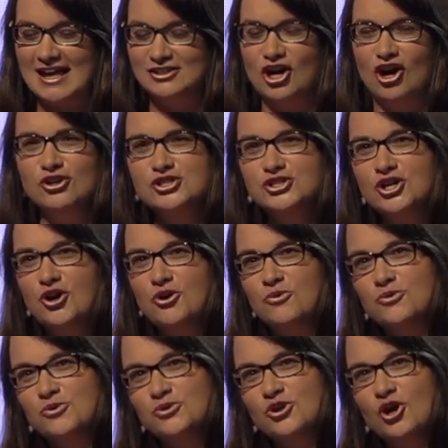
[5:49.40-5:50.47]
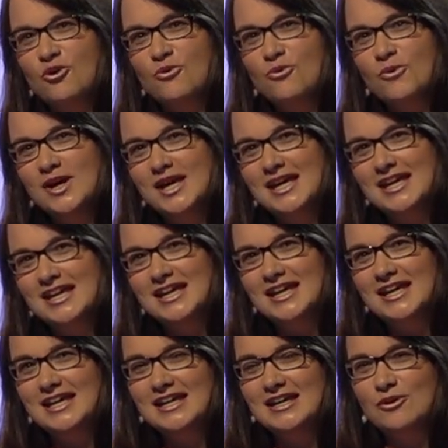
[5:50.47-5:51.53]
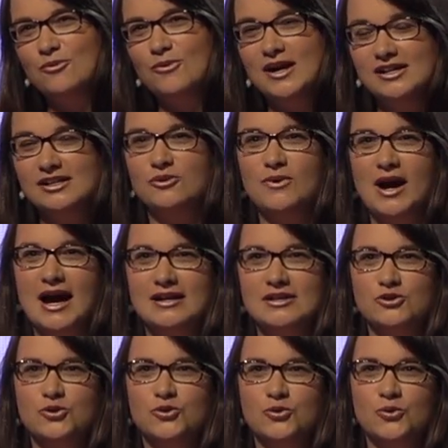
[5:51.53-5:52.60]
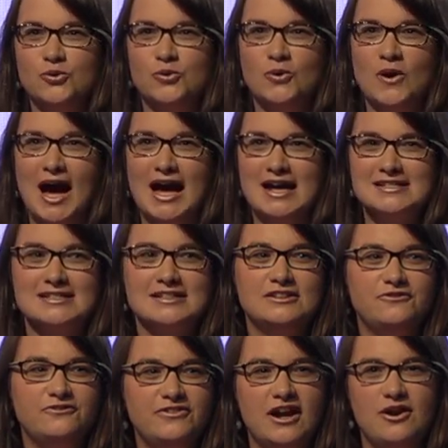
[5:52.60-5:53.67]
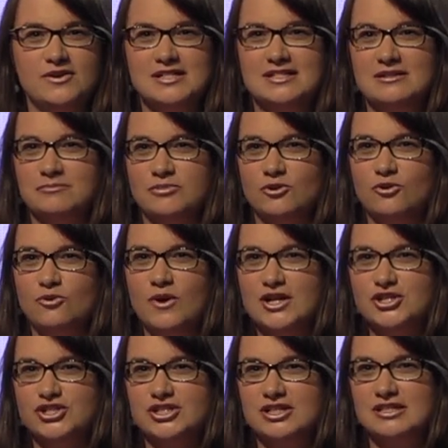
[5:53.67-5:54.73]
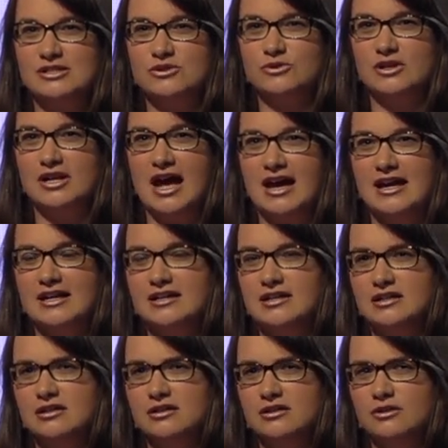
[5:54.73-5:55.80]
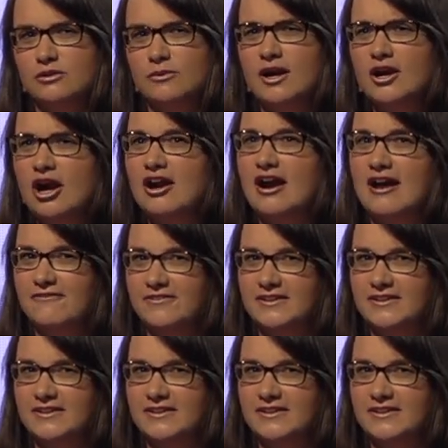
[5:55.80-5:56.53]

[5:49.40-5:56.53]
And also, you know, we were the one who asked very simple questions like, where are